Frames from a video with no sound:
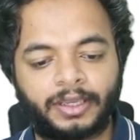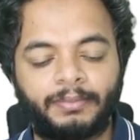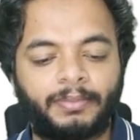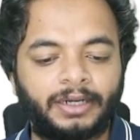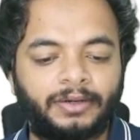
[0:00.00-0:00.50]

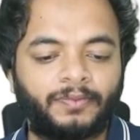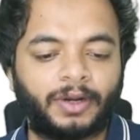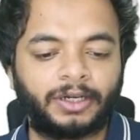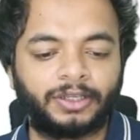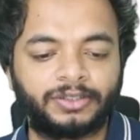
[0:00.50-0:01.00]
Okay, but
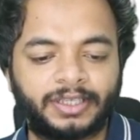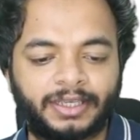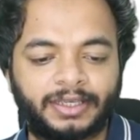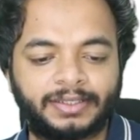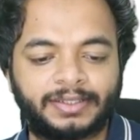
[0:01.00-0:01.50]
what you
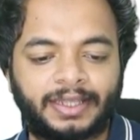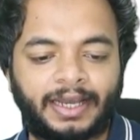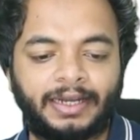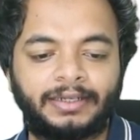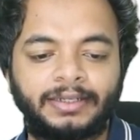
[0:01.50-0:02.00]
see is
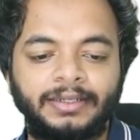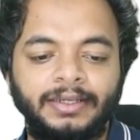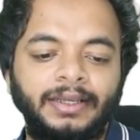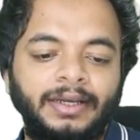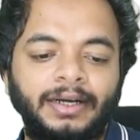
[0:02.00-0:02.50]
that
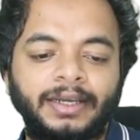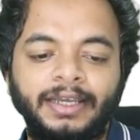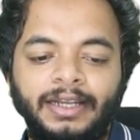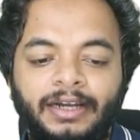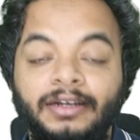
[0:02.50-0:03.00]

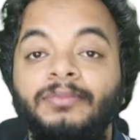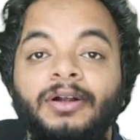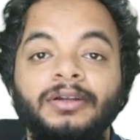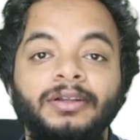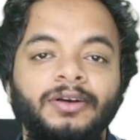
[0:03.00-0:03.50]
again under
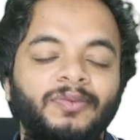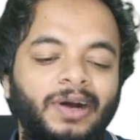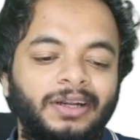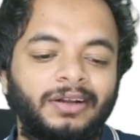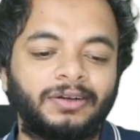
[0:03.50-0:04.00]
modulo
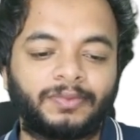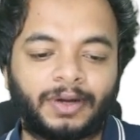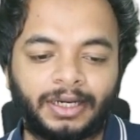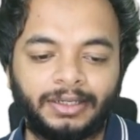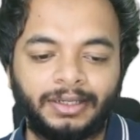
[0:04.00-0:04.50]

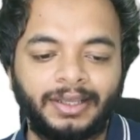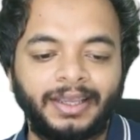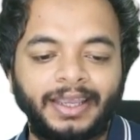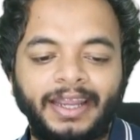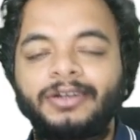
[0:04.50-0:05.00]
101,
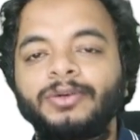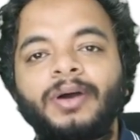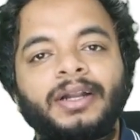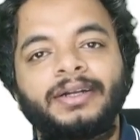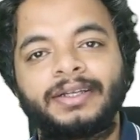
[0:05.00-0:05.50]

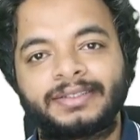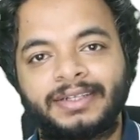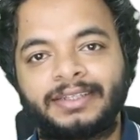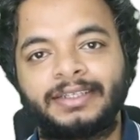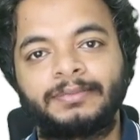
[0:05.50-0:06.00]
A200
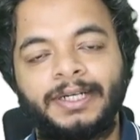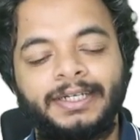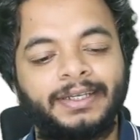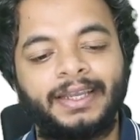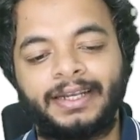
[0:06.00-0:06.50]
is nothing
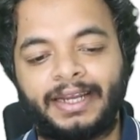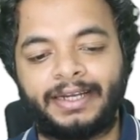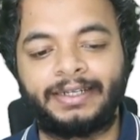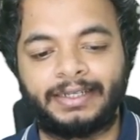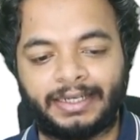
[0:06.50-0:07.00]
but
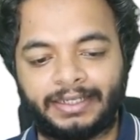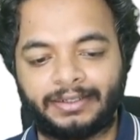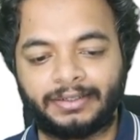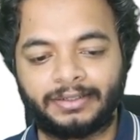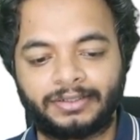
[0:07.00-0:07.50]

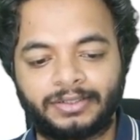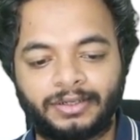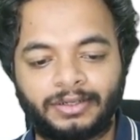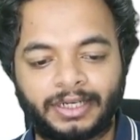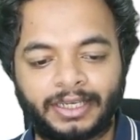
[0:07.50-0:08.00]
A99.
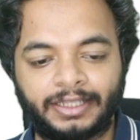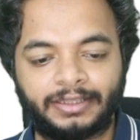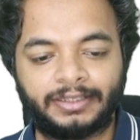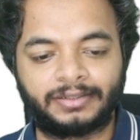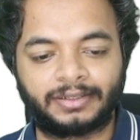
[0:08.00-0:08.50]
So
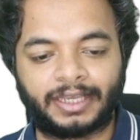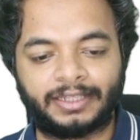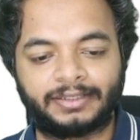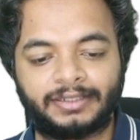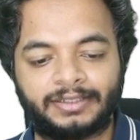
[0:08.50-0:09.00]
again these two
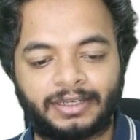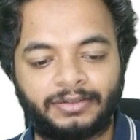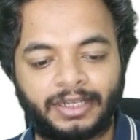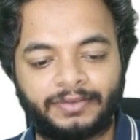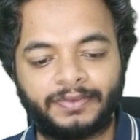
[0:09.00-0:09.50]
cancels
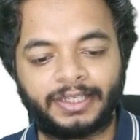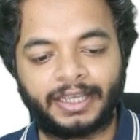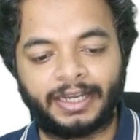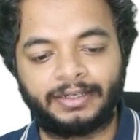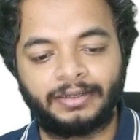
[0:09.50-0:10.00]
out and we
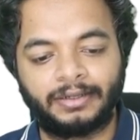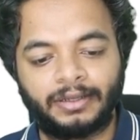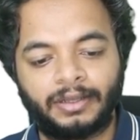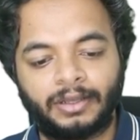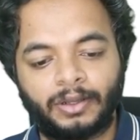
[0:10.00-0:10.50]
get
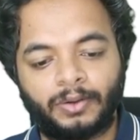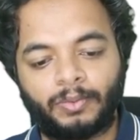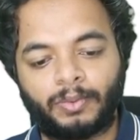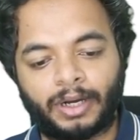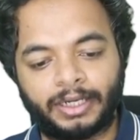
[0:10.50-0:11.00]

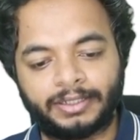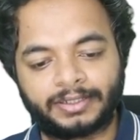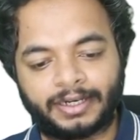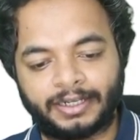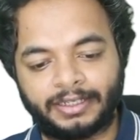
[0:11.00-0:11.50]
1
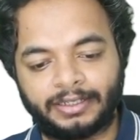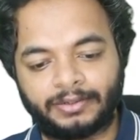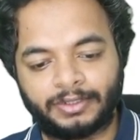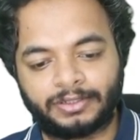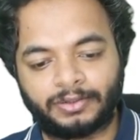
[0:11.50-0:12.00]
is greater than
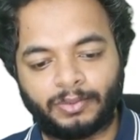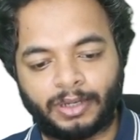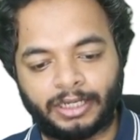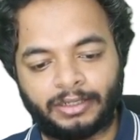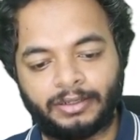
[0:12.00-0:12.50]
equals to
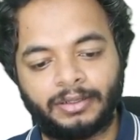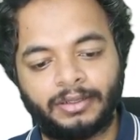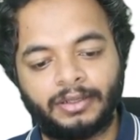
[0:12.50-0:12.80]
1.